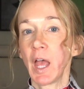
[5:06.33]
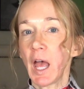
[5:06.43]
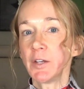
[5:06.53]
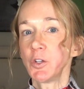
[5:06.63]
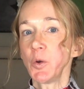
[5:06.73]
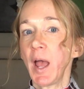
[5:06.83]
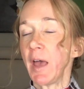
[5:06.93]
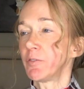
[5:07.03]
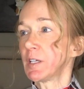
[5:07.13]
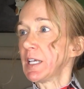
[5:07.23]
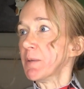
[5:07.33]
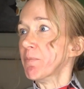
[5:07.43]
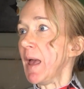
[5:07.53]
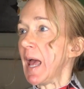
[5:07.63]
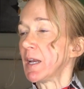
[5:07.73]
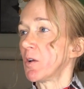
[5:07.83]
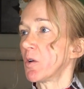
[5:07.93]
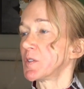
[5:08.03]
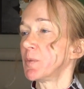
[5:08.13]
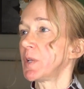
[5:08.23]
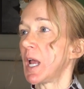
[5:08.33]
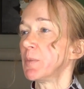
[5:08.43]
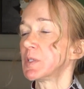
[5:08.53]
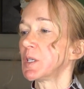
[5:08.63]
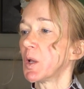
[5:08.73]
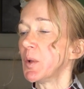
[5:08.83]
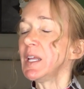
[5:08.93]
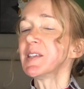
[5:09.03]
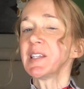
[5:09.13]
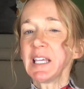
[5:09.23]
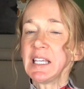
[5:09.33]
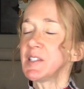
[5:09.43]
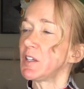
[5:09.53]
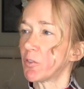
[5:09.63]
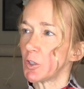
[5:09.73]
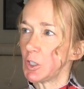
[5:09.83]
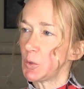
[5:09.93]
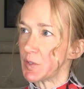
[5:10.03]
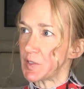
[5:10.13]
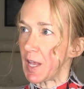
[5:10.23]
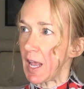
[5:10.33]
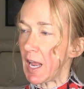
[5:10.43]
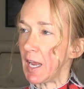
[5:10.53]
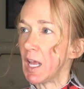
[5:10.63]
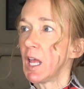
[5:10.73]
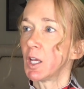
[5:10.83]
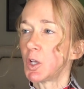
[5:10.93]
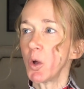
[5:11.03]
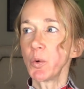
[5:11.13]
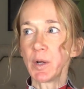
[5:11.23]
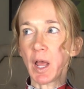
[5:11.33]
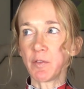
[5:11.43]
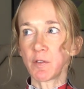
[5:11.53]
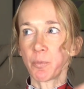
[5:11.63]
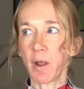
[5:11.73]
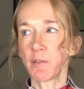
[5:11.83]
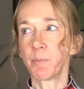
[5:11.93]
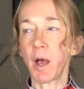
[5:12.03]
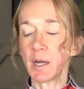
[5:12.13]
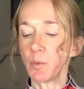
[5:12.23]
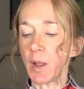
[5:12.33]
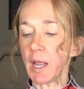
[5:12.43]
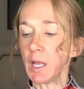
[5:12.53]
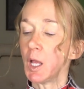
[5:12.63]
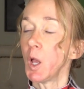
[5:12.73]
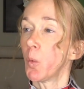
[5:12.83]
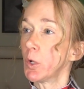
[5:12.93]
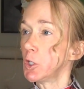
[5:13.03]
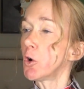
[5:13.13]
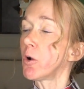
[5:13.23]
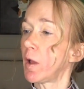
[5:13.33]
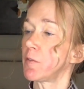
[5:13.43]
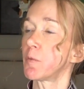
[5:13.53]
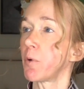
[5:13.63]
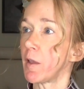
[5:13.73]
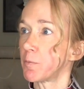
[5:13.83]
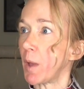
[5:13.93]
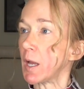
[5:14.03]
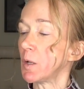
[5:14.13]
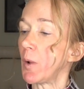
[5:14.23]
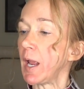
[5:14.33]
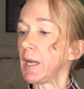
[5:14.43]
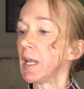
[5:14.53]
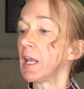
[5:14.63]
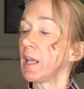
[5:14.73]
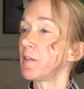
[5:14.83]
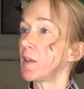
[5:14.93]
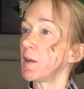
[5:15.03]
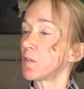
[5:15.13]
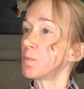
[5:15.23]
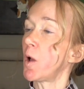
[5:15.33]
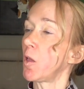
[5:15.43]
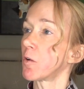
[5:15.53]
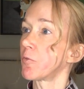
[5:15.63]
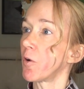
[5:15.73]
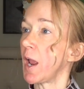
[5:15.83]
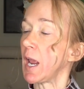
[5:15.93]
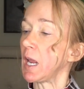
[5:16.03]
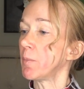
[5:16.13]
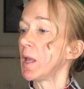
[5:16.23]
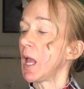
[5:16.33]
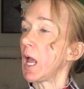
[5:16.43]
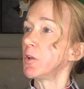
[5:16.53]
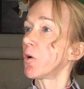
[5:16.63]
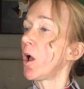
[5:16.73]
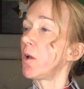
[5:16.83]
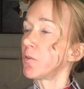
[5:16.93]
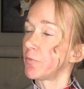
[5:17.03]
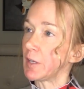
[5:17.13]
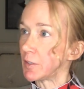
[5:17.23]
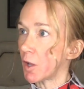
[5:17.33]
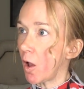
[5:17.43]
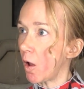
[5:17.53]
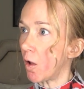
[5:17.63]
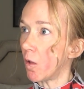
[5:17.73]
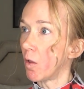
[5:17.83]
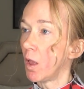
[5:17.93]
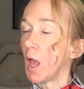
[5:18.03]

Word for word: I do have to get mad at her sometimes and go, it is easy for you to say, go to an unsuppressed body weight when your unsuppressed body weight is in a smaller frame and you're 100 feet tall.